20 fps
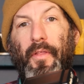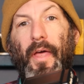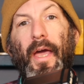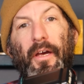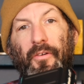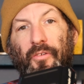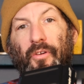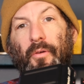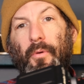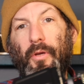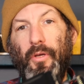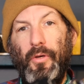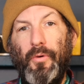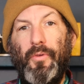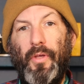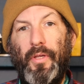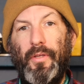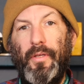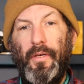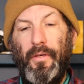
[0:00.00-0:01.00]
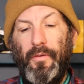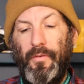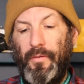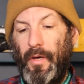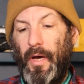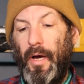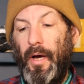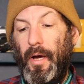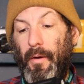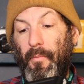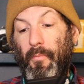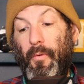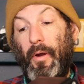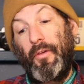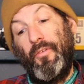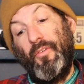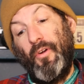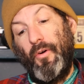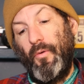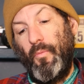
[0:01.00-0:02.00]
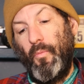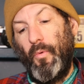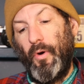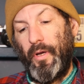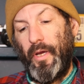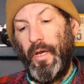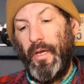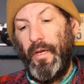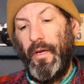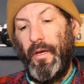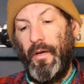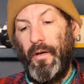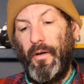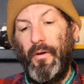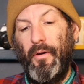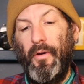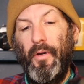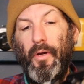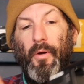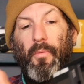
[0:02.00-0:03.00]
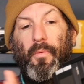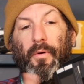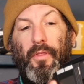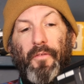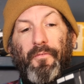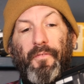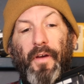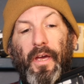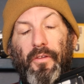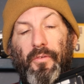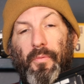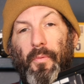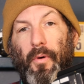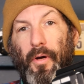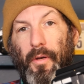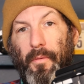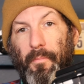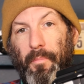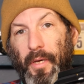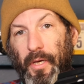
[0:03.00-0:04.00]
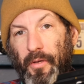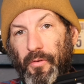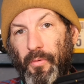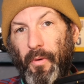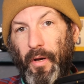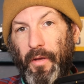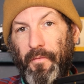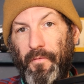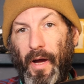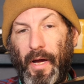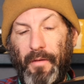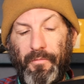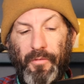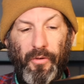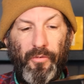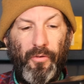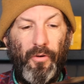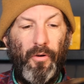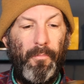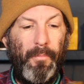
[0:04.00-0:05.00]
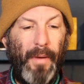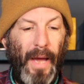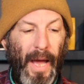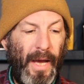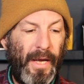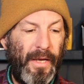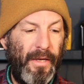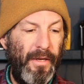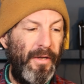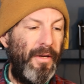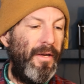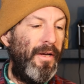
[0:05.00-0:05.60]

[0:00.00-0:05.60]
They actually were using these uh, when I started working here with the Phase One P twenty-five digital back,